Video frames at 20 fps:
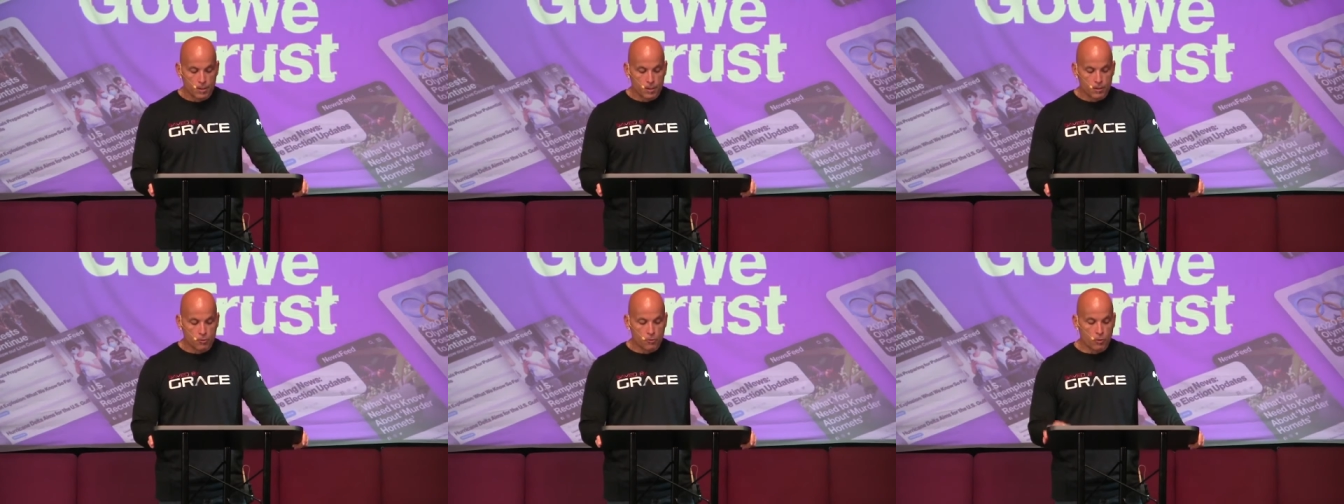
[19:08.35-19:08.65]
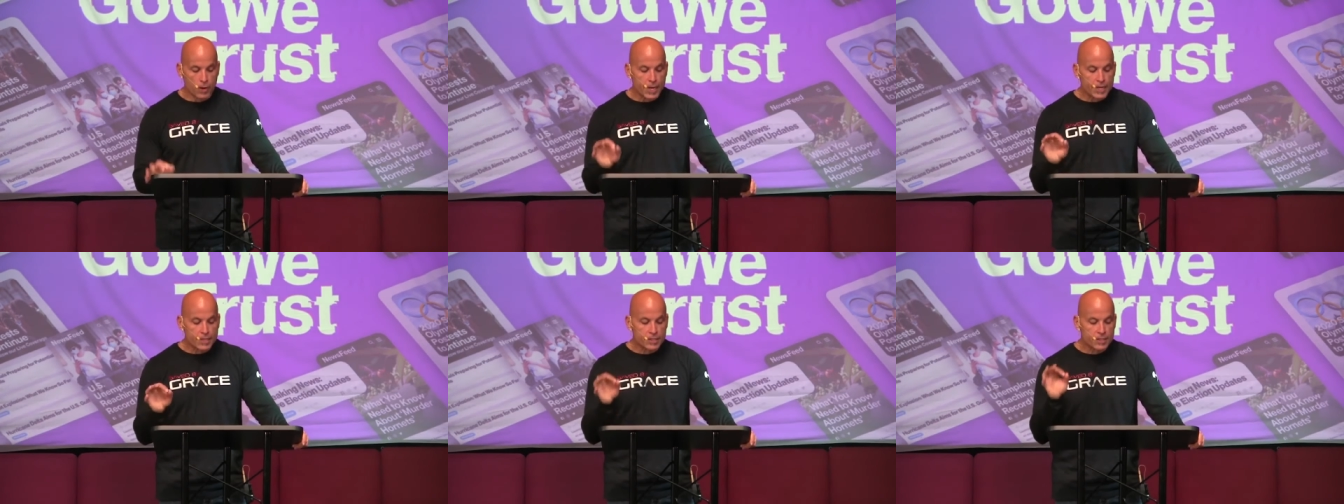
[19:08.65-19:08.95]

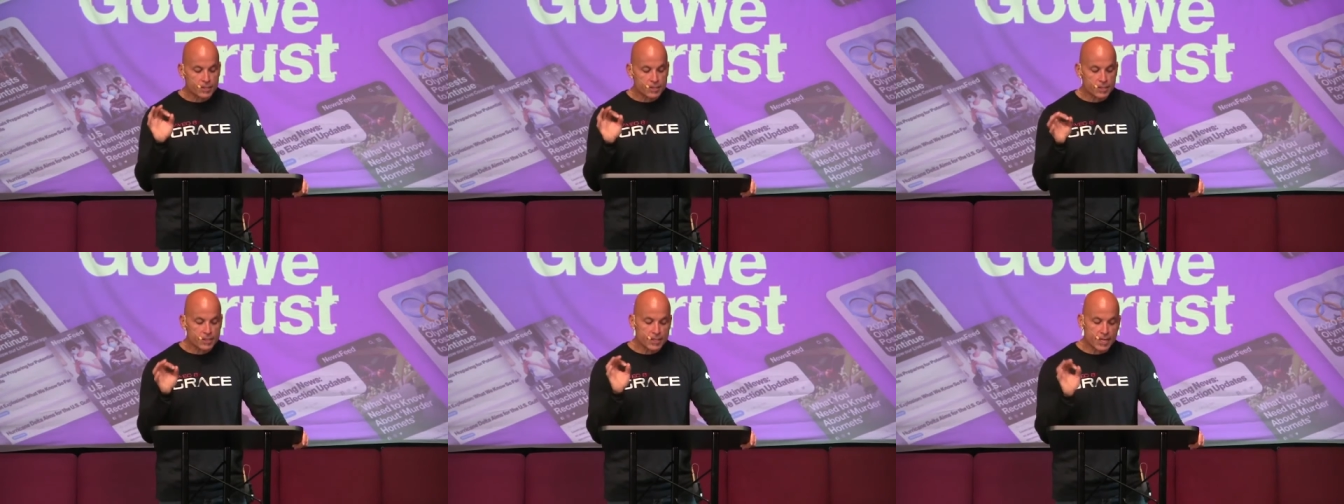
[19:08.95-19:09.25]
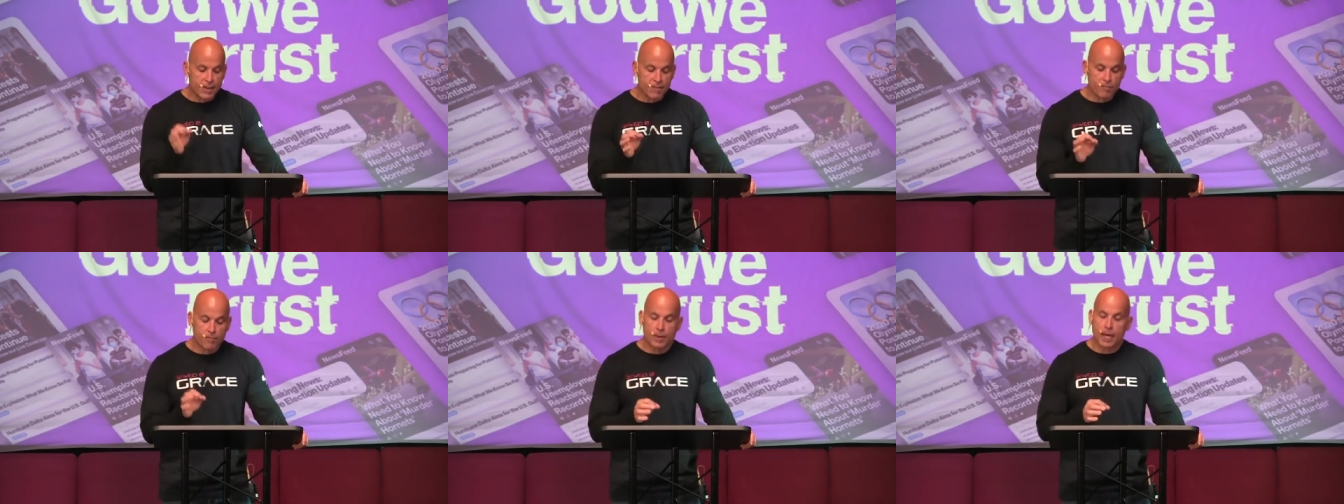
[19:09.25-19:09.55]
grace is a
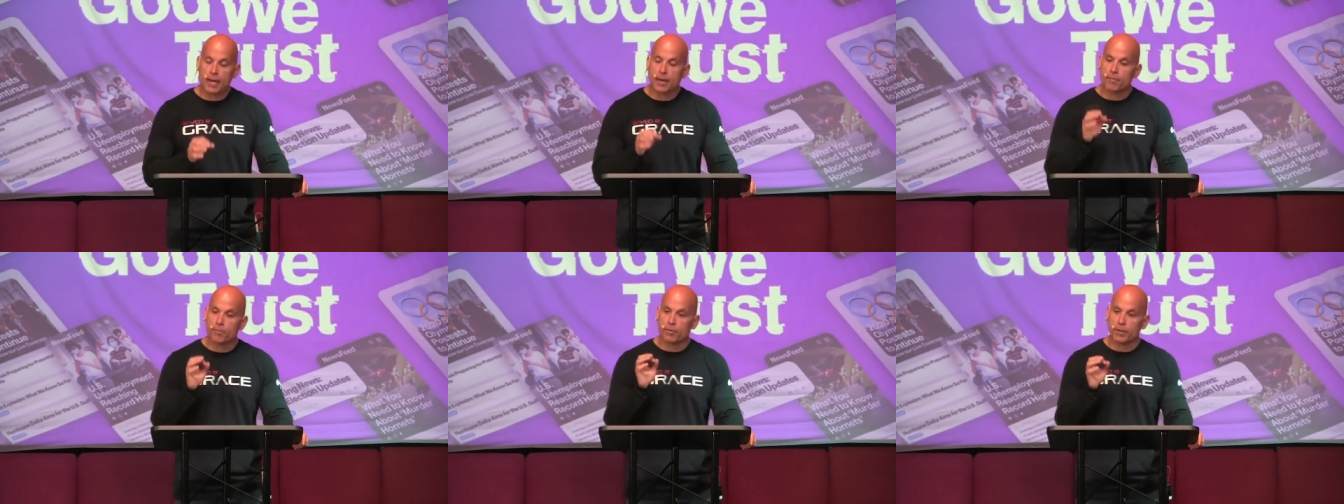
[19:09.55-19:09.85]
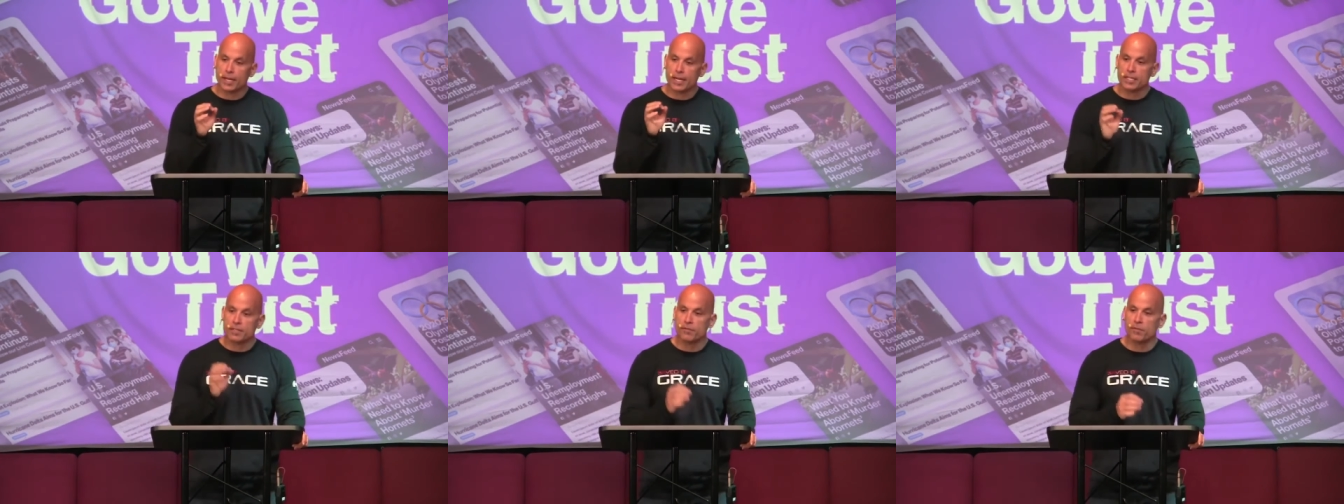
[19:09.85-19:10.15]
safe
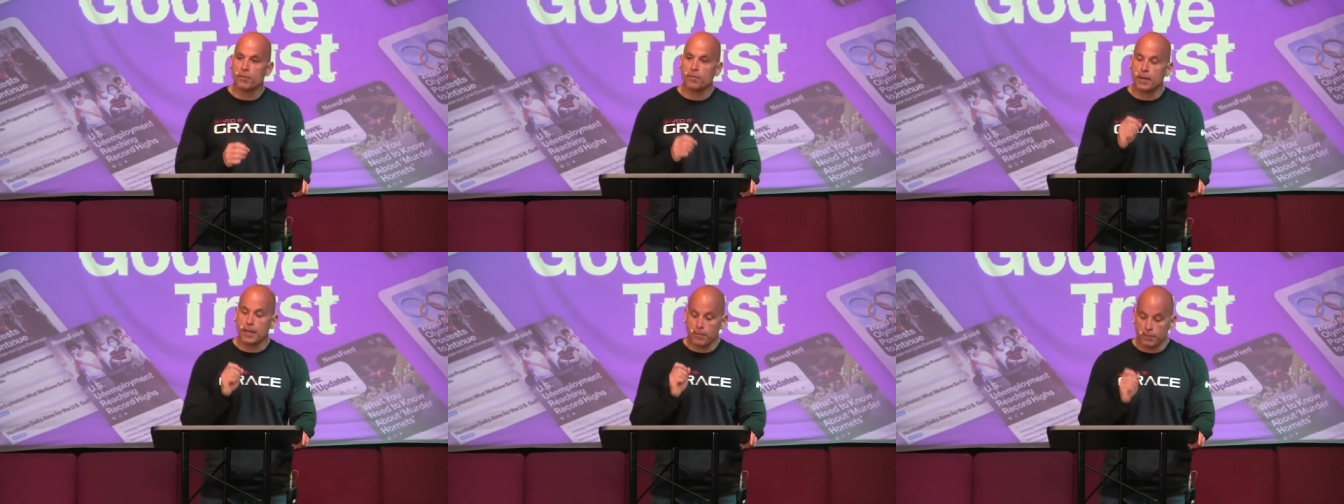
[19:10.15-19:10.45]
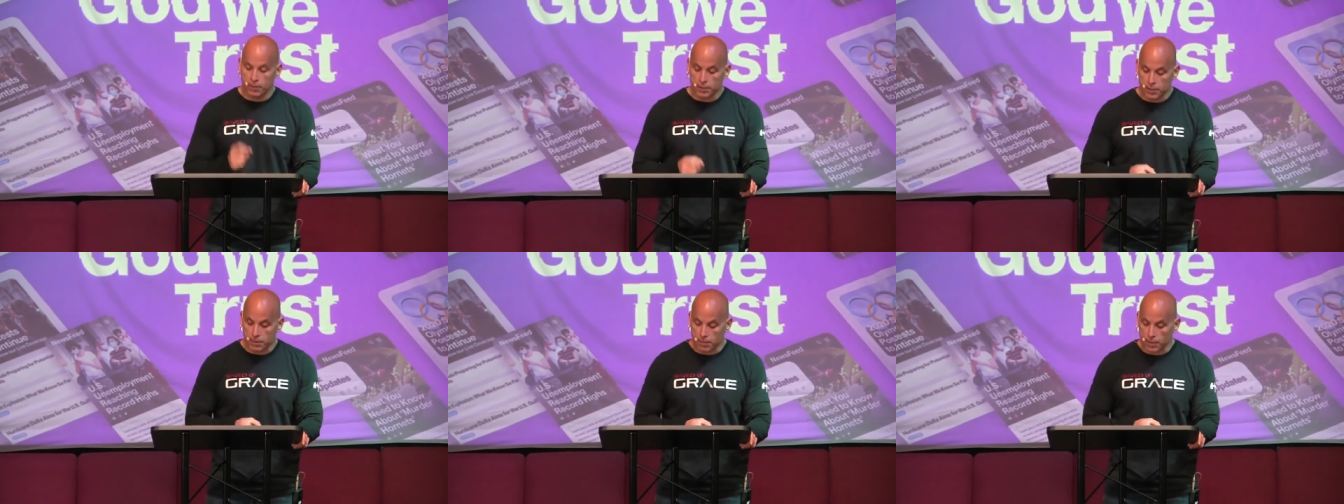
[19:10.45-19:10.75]
place for
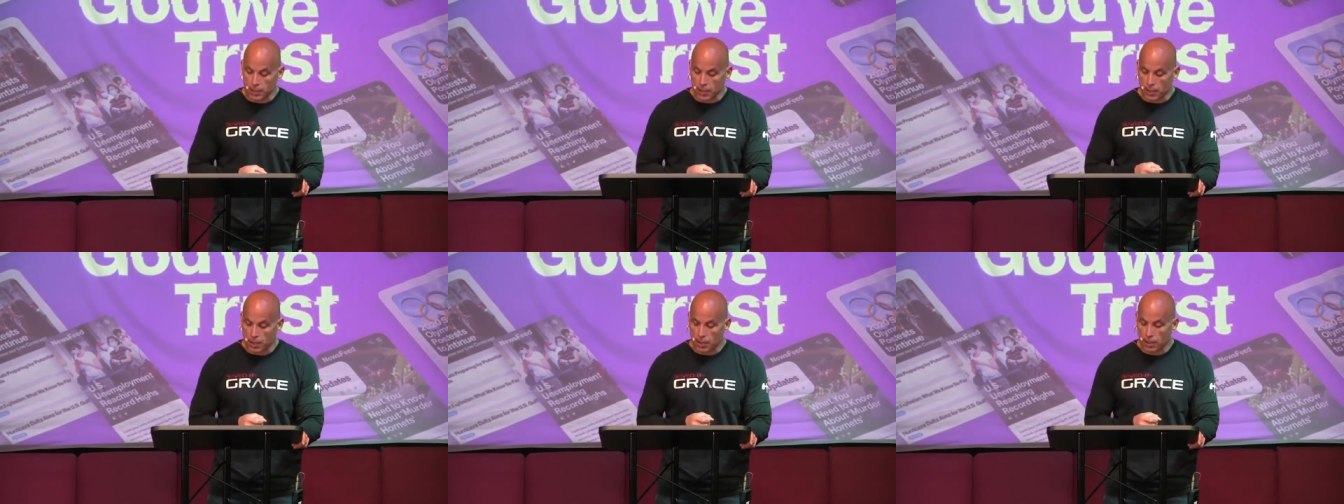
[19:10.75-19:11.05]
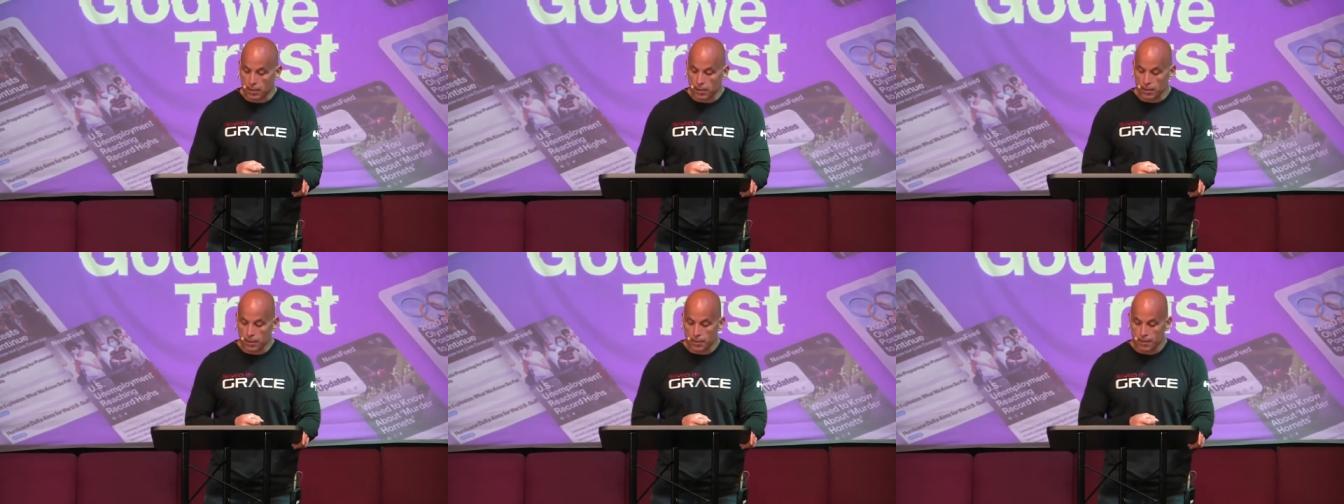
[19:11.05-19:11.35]
people to
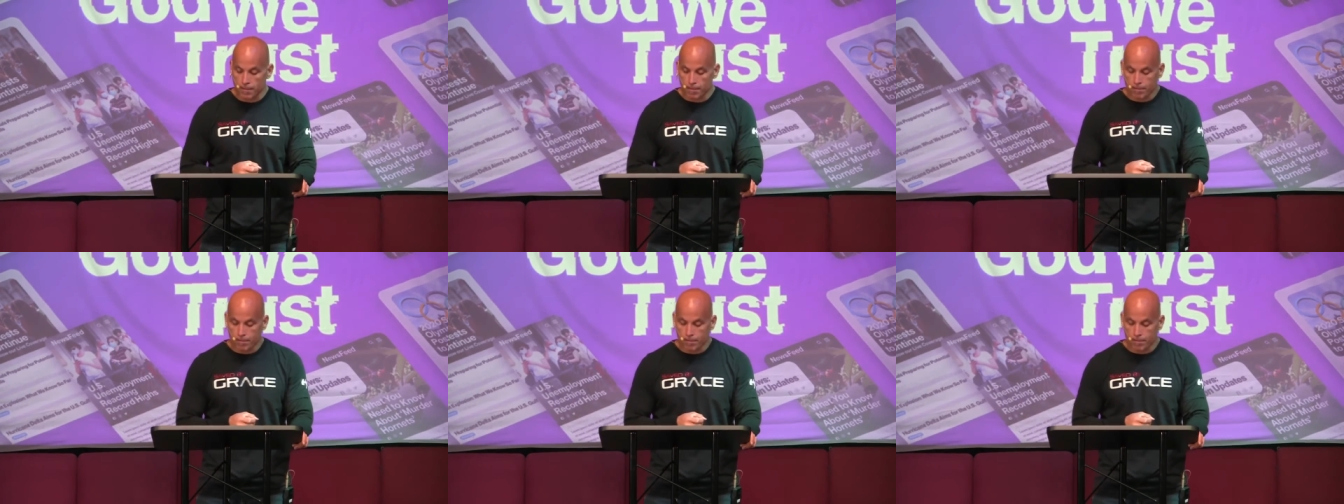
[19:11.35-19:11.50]
belong